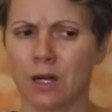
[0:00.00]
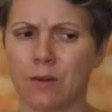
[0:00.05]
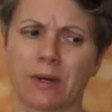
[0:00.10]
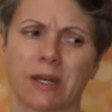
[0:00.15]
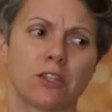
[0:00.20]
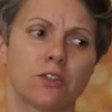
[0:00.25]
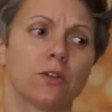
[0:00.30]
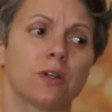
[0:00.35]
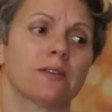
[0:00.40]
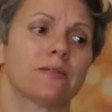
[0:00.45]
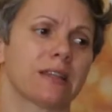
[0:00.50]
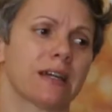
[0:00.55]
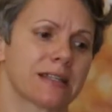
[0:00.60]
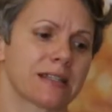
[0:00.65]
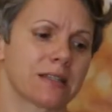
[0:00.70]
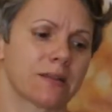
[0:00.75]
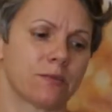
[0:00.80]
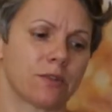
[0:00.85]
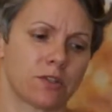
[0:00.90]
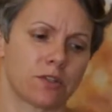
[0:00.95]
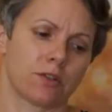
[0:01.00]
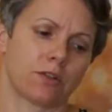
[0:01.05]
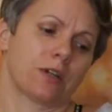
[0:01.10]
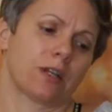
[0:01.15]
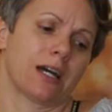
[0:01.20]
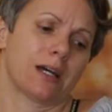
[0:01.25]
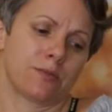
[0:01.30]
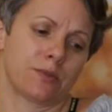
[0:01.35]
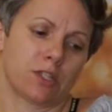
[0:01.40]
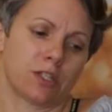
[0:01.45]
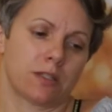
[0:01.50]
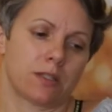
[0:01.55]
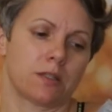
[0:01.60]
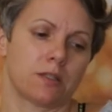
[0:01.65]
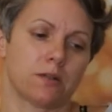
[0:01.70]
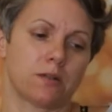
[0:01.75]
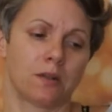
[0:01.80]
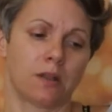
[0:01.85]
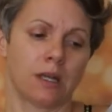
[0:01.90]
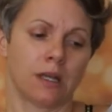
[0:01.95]
But I do have like some dessert options
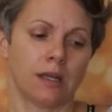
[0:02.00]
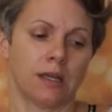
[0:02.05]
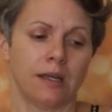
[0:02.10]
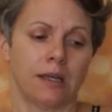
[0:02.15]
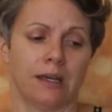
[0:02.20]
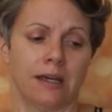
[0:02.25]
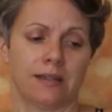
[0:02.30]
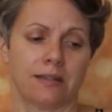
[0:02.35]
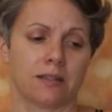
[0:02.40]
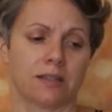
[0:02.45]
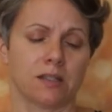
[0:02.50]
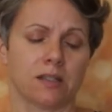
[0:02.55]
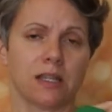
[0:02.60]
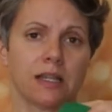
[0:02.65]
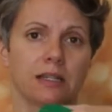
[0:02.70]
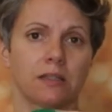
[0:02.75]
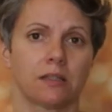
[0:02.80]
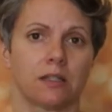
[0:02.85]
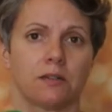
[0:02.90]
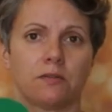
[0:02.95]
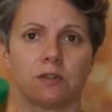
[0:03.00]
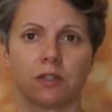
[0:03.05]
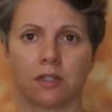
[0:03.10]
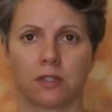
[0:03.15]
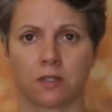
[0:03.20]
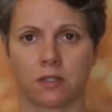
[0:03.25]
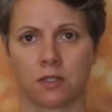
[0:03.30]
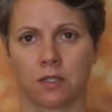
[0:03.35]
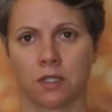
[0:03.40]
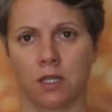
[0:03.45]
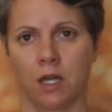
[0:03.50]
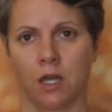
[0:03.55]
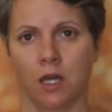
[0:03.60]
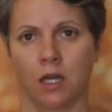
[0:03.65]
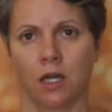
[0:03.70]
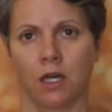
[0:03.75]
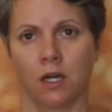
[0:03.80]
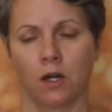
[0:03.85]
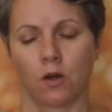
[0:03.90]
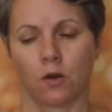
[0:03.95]
still. I still like love this
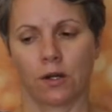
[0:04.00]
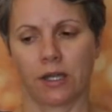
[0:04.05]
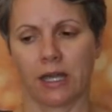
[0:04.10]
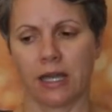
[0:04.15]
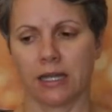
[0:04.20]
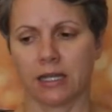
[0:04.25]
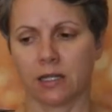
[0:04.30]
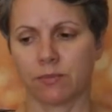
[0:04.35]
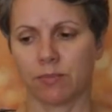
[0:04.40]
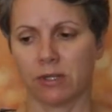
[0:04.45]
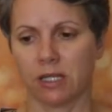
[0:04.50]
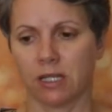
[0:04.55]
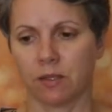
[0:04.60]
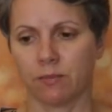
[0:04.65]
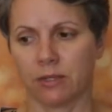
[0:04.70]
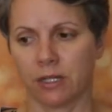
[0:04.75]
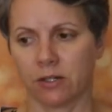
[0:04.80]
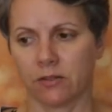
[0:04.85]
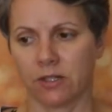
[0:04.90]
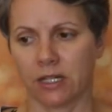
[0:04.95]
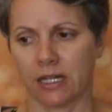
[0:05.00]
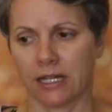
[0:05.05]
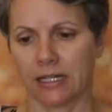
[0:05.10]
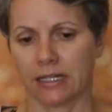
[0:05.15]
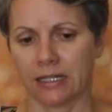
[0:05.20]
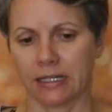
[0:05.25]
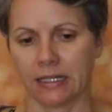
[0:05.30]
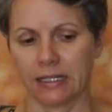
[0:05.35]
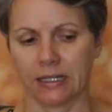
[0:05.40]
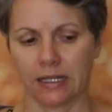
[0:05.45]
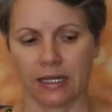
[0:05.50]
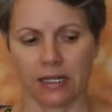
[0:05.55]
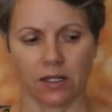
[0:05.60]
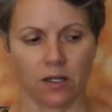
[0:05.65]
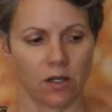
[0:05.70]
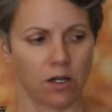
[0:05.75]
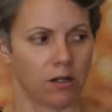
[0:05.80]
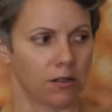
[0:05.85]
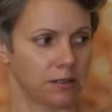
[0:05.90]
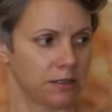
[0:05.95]
organic peanut butter that I get
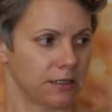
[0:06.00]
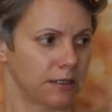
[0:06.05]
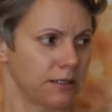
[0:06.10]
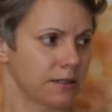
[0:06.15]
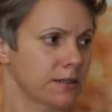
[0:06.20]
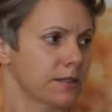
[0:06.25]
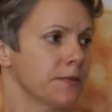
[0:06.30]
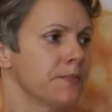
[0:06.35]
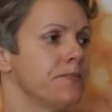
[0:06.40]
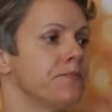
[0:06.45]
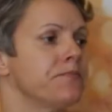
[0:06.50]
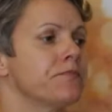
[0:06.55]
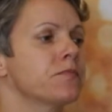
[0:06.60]
at Aldi's.